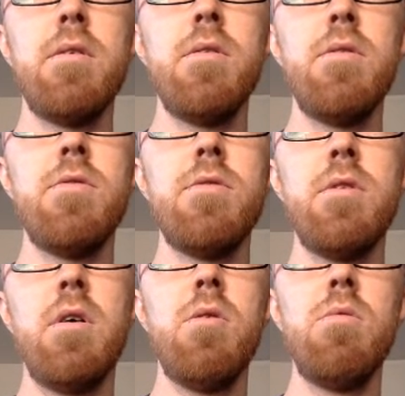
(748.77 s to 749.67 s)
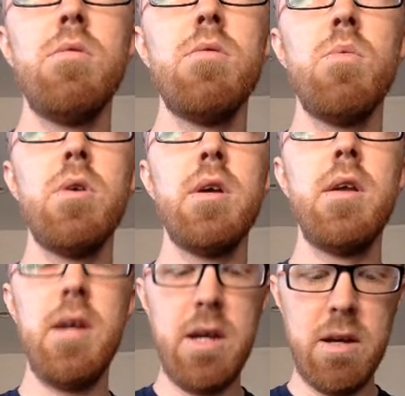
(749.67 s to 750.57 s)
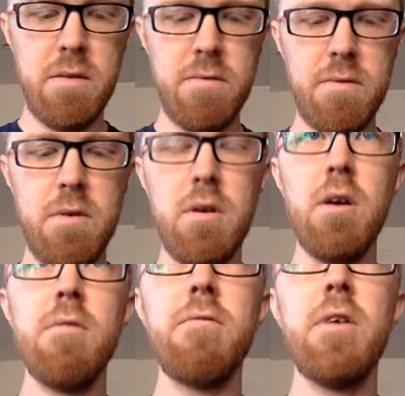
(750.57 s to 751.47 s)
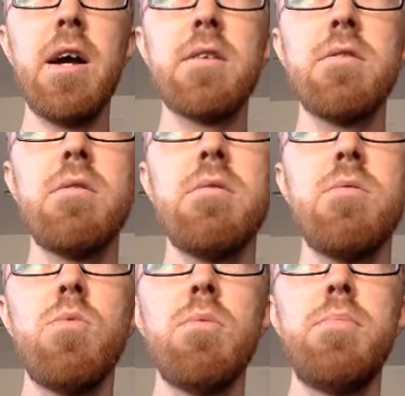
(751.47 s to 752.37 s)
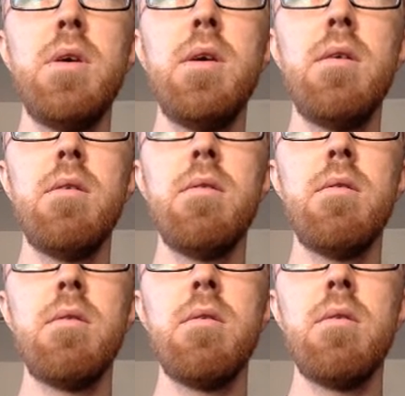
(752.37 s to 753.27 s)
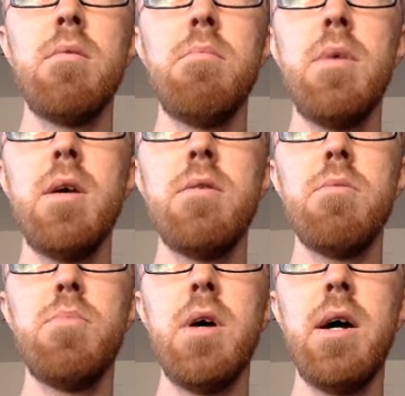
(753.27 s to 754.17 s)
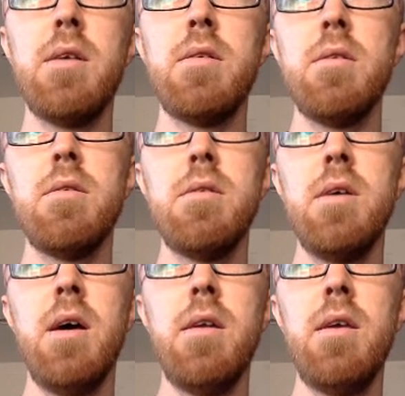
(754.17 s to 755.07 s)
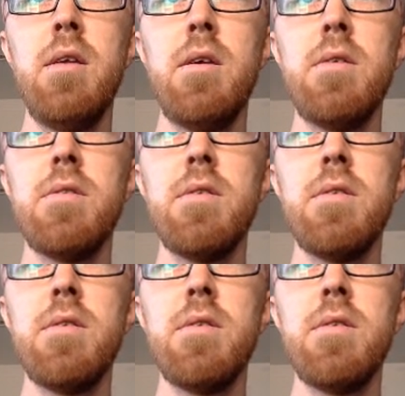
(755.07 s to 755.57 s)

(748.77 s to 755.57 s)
So we're going to have our fractal will be Mandelbrot.init.